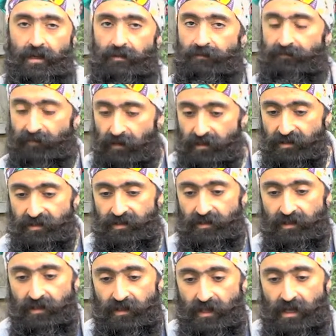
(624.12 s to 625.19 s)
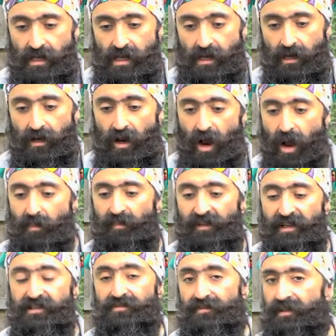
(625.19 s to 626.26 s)
First, a
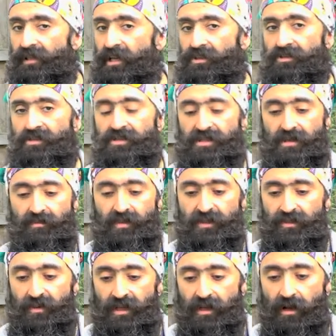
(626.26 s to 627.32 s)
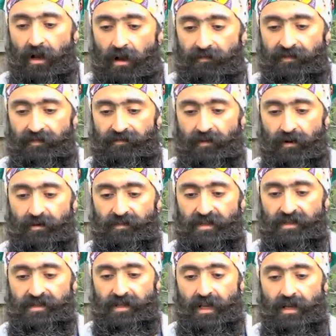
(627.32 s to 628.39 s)
complex relationship between coffee
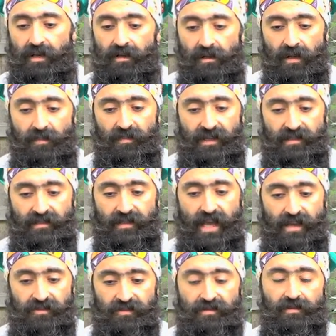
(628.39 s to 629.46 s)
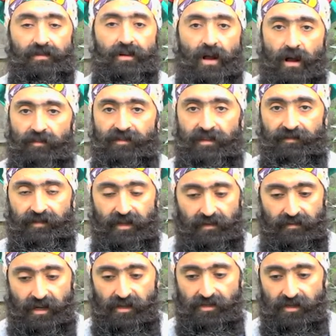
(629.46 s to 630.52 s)
farmers and Colombia's National Coffee
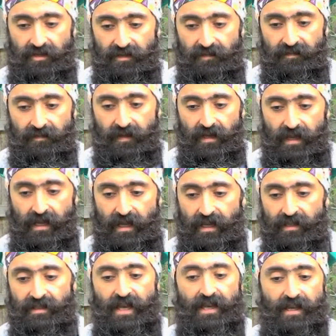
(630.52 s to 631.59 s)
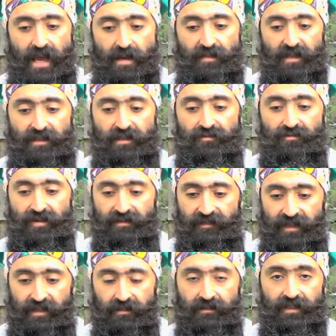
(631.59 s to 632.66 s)
Federation, a dynamic that
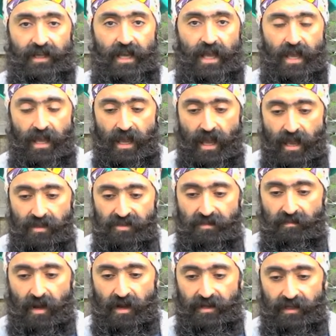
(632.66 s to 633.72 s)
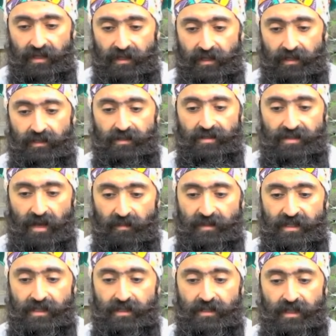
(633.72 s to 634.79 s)
revealed a hegemonic,
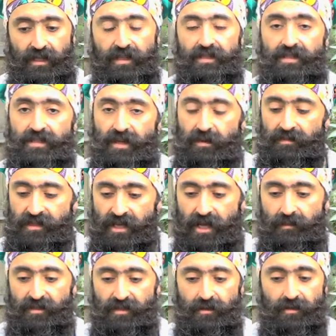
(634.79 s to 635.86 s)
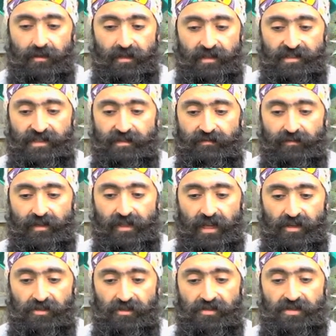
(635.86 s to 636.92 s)
dominant, and sometimes coercive
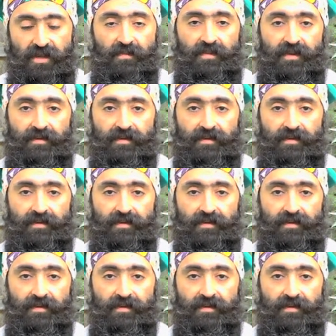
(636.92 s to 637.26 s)
relationship.